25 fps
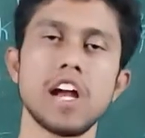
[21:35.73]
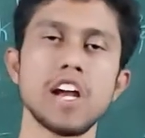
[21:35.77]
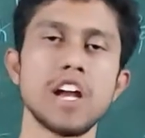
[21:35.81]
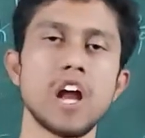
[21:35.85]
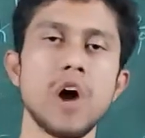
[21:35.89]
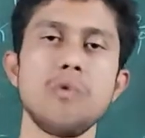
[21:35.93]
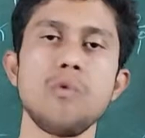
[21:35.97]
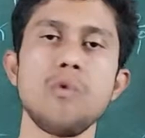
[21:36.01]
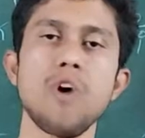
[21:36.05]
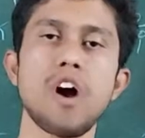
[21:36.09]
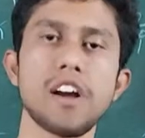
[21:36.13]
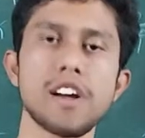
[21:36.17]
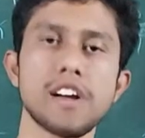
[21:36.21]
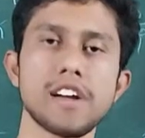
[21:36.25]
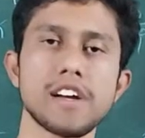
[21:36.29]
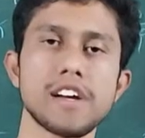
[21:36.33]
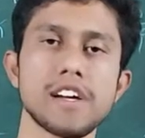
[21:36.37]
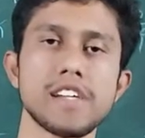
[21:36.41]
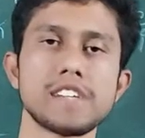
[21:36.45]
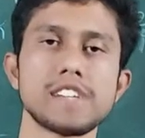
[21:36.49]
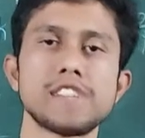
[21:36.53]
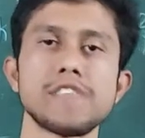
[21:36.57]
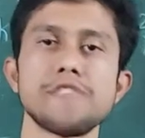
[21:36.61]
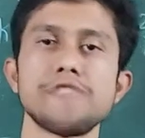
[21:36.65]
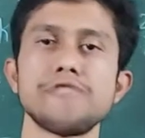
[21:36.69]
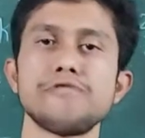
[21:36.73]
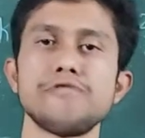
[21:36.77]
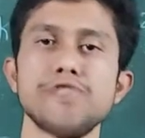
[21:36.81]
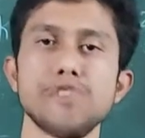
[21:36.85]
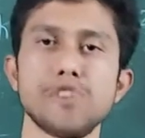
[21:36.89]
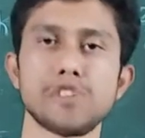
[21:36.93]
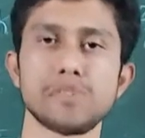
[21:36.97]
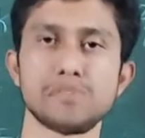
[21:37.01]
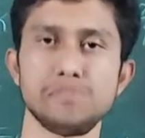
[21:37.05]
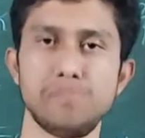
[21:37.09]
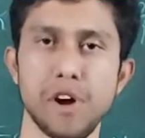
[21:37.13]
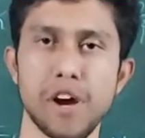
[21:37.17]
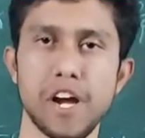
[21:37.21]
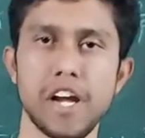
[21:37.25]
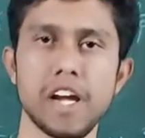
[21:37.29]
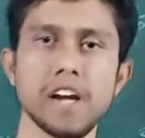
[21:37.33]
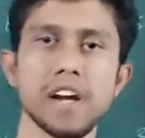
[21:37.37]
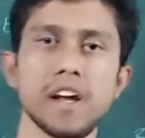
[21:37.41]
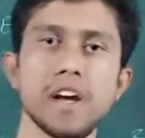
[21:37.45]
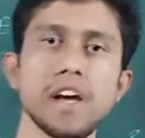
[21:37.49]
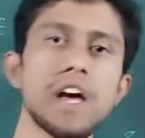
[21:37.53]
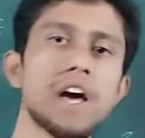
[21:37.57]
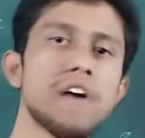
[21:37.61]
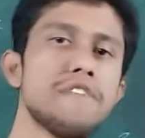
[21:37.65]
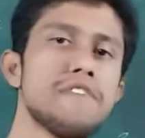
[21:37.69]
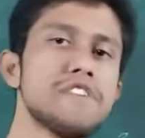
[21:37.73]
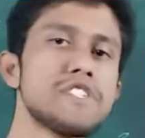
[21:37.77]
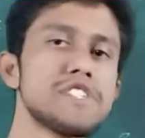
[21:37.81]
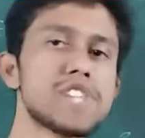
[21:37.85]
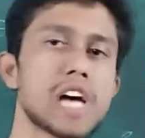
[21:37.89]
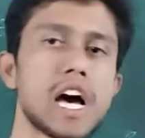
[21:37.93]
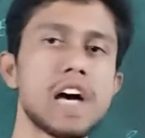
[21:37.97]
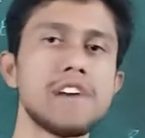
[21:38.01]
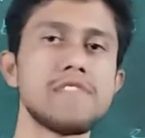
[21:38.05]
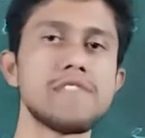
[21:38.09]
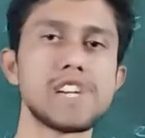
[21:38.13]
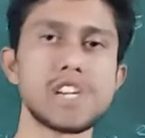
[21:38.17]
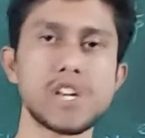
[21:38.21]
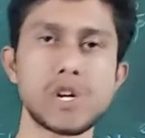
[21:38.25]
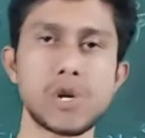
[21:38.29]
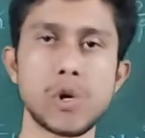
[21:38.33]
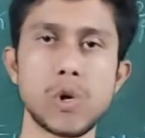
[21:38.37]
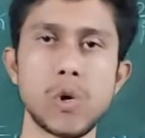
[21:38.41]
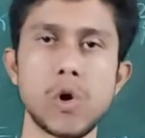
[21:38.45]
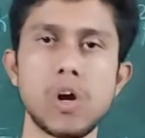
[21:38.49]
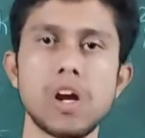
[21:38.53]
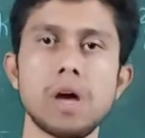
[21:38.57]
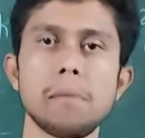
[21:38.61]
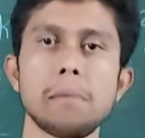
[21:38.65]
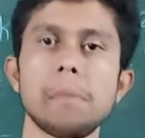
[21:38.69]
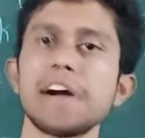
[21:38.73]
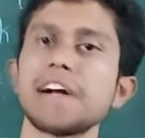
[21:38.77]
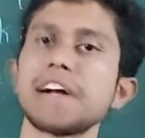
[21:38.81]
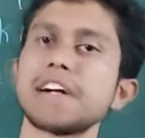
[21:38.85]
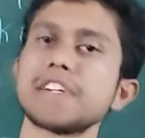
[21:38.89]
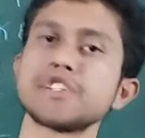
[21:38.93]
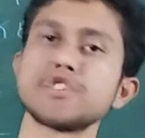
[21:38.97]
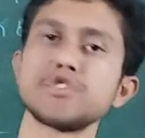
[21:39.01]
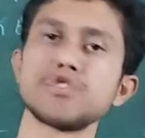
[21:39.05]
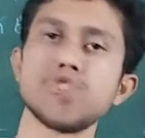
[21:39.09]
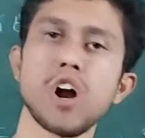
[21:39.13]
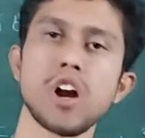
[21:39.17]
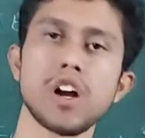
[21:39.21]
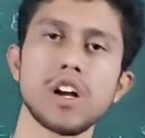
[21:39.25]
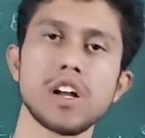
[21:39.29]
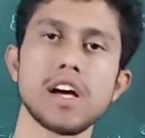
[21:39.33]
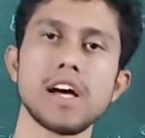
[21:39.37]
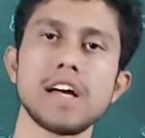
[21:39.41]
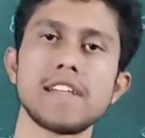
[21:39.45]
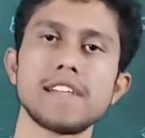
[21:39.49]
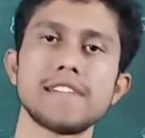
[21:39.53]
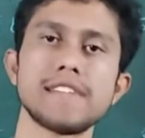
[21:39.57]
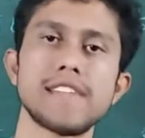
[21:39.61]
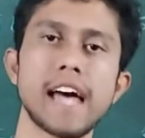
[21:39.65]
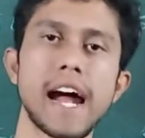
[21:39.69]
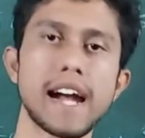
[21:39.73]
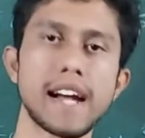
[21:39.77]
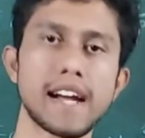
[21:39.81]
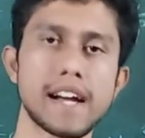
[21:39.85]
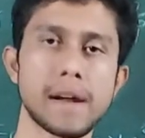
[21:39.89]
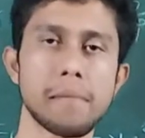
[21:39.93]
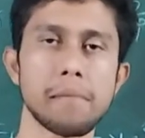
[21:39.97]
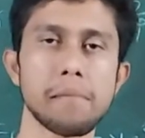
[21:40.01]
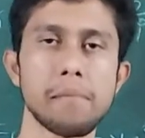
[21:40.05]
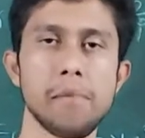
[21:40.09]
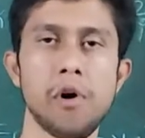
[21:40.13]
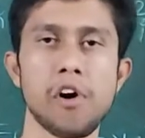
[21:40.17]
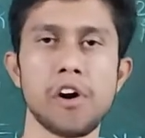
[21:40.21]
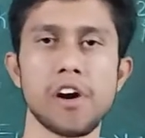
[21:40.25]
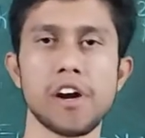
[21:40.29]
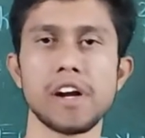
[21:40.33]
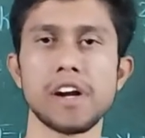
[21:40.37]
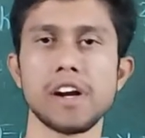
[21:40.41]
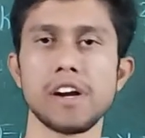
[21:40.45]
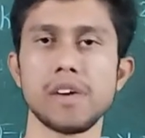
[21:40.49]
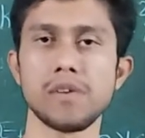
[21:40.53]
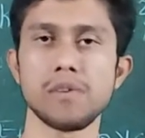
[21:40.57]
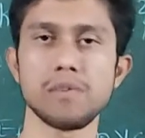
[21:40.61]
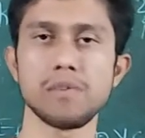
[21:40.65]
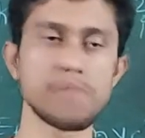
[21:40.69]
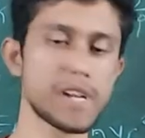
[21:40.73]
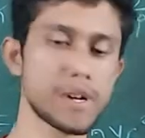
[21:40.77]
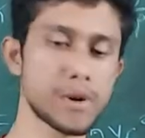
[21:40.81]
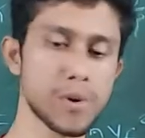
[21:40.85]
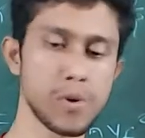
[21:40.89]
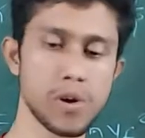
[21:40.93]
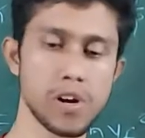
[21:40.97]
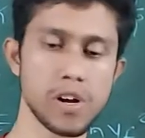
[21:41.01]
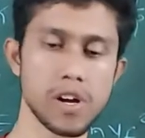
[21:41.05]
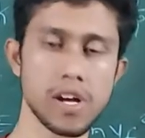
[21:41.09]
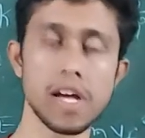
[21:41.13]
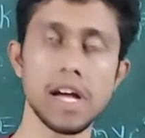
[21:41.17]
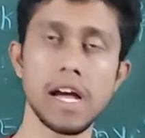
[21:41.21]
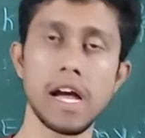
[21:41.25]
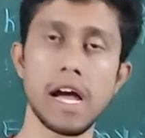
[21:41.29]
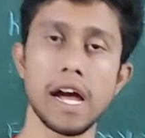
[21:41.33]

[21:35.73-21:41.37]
Now what is the fourth point which I haven't told, but it's not that important to be told.